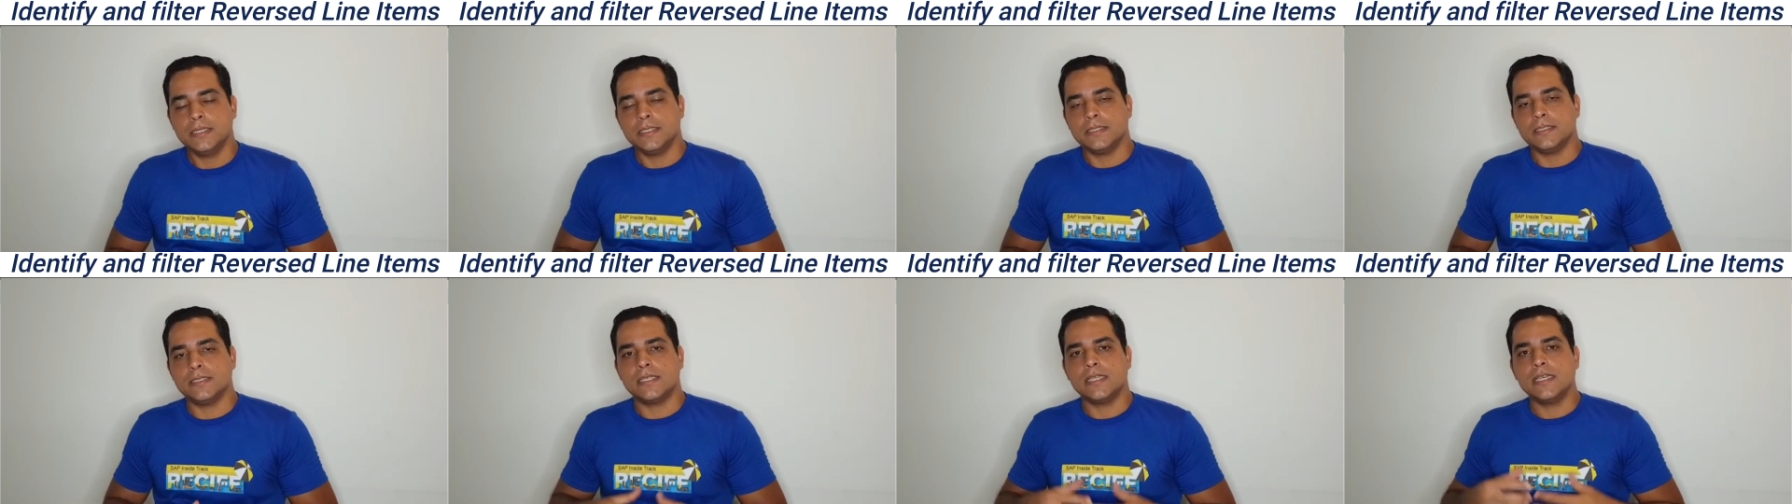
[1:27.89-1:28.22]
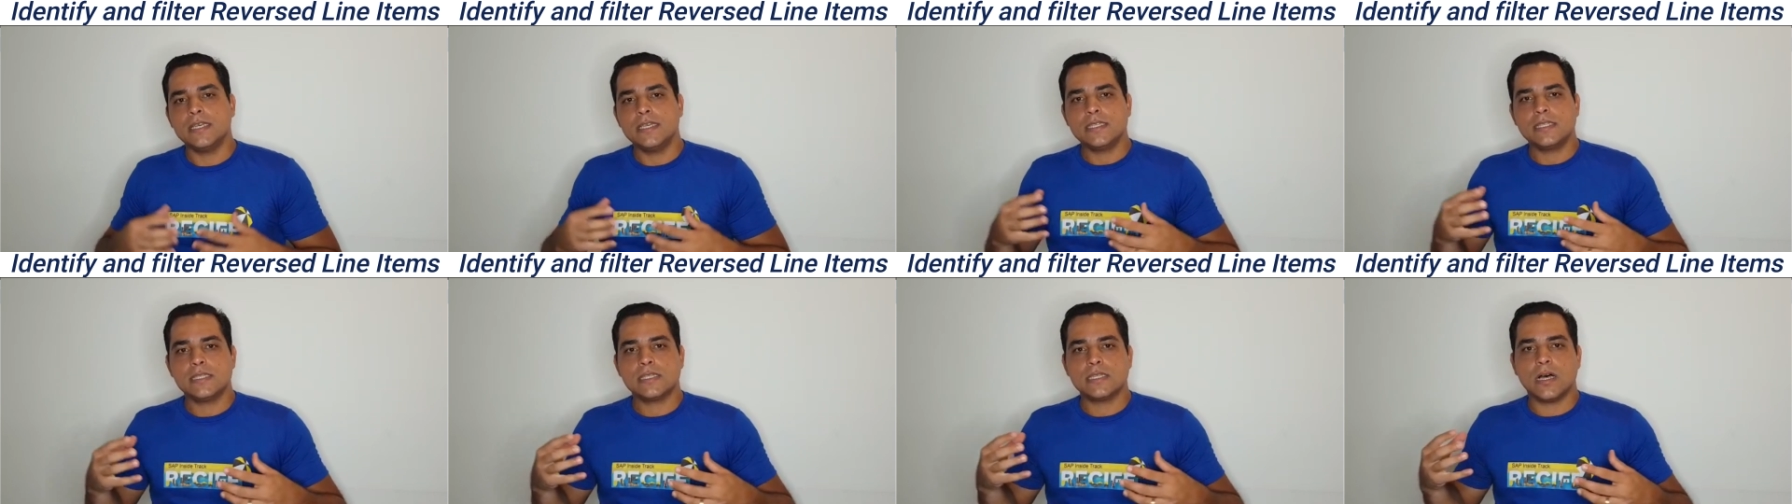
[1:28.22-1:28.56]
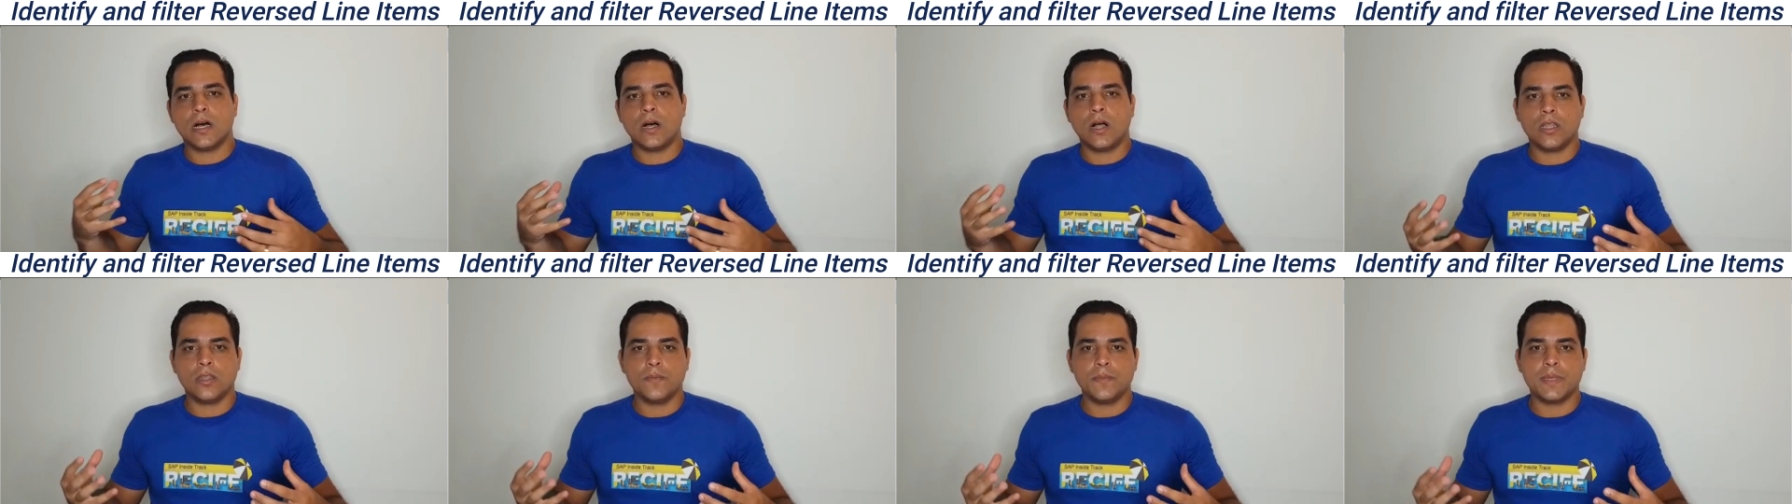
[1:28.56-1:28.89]
This is
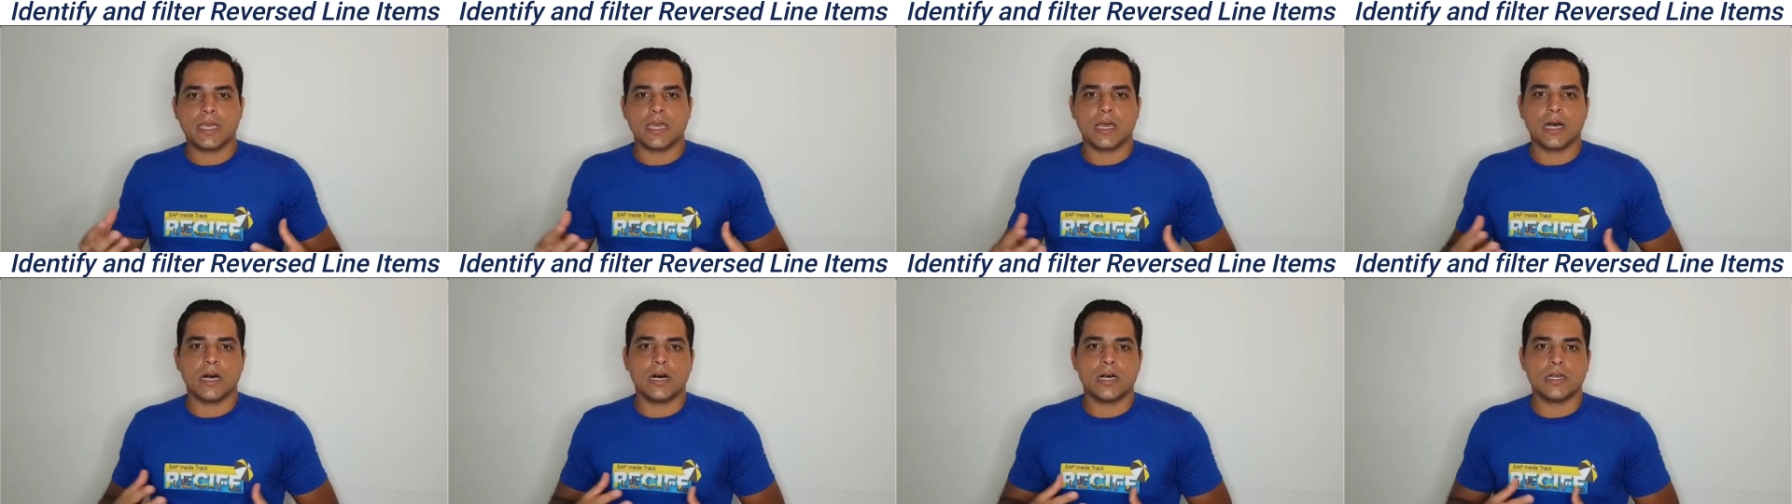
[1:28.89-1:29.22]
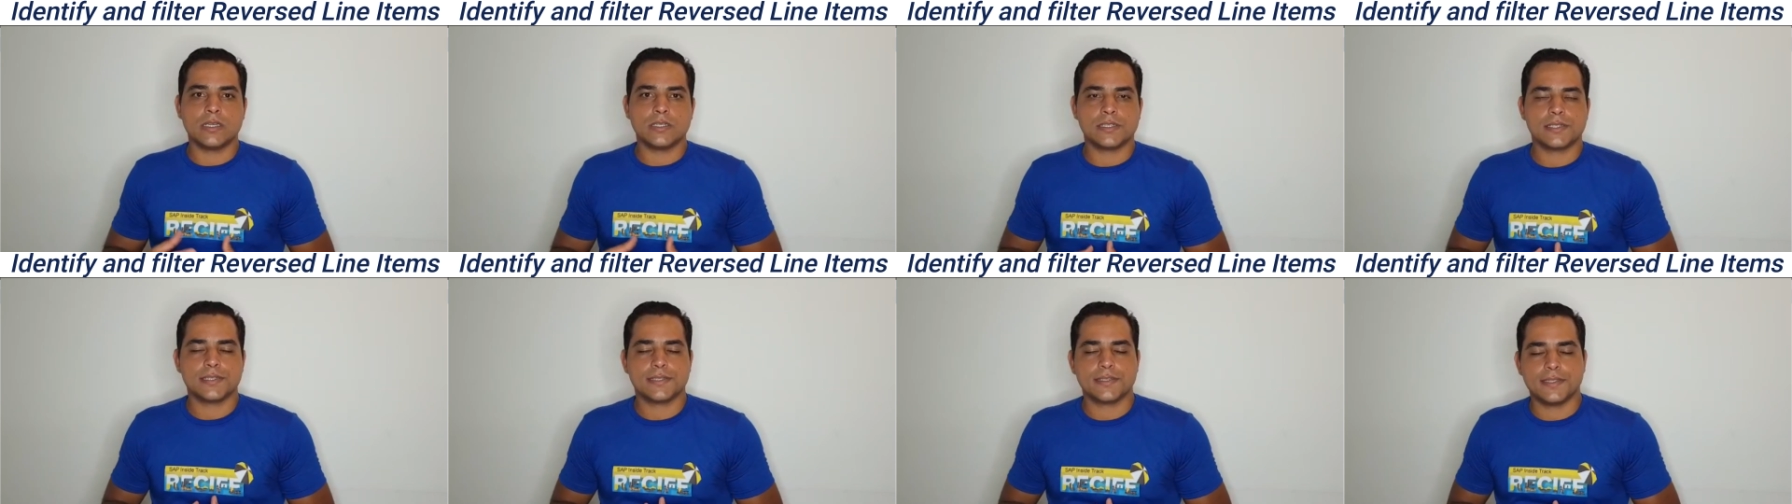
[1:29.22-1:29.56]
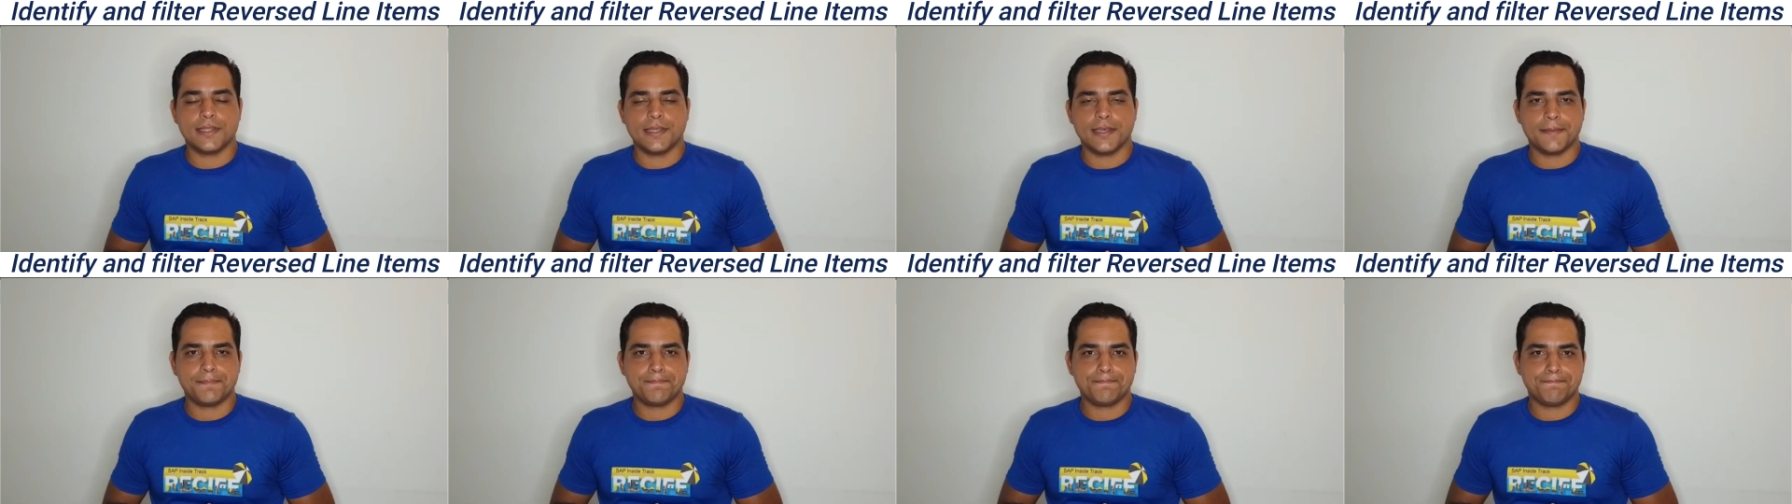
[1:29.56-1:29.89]
all because
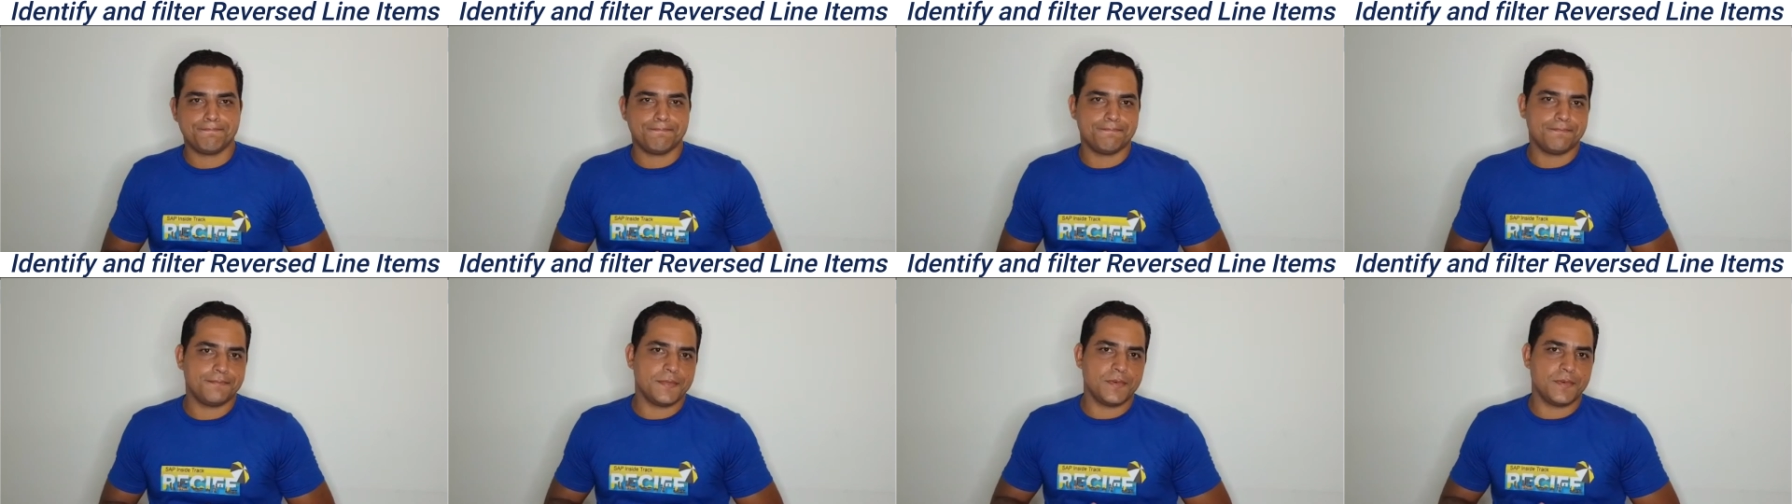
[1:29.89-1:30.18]
the